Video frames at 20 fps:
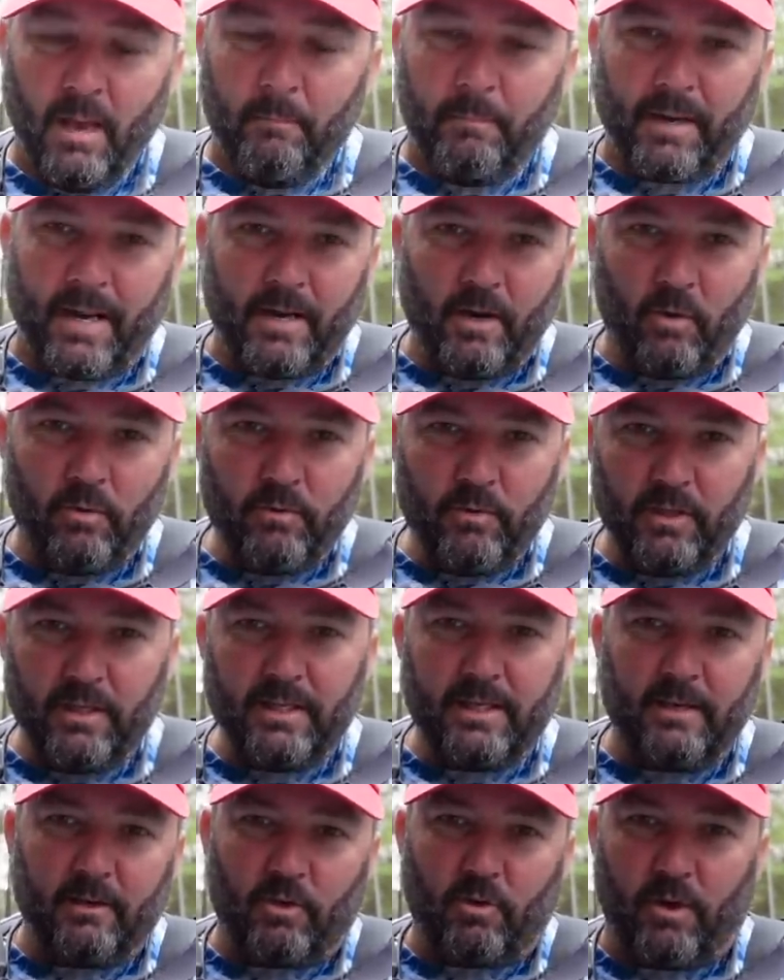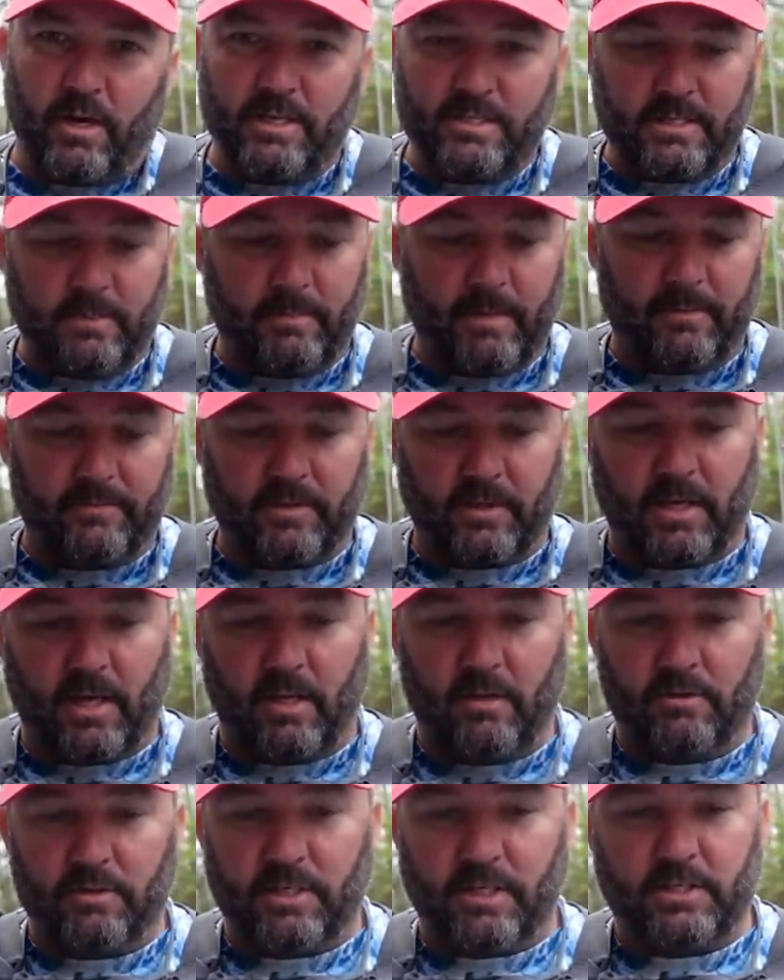But I don't really get crazy about the
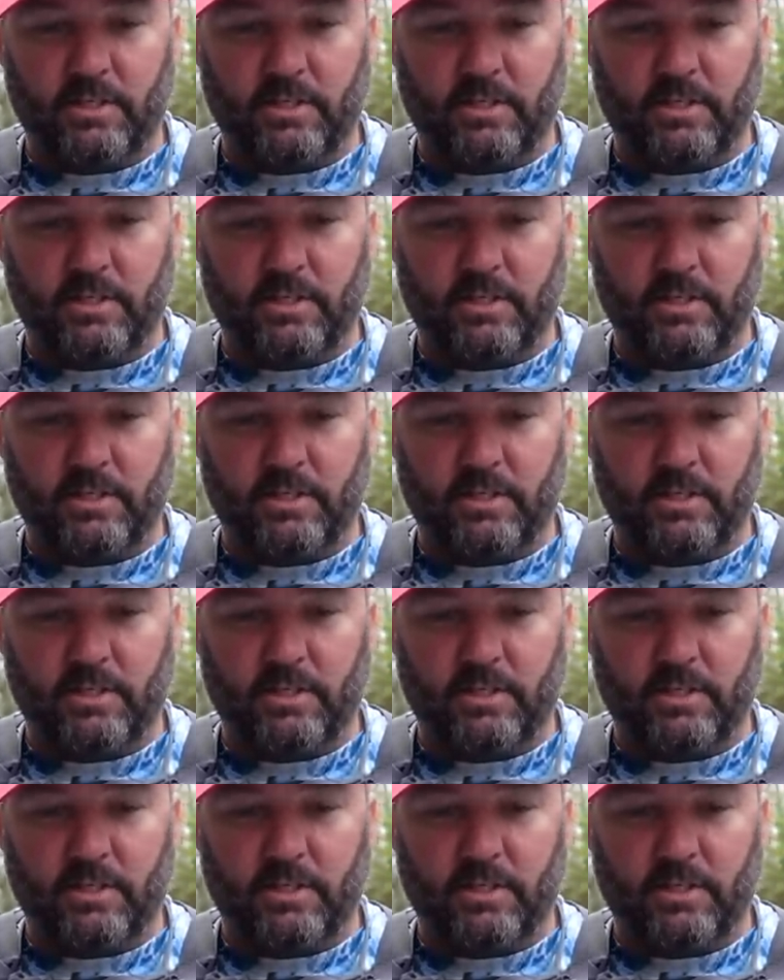colors.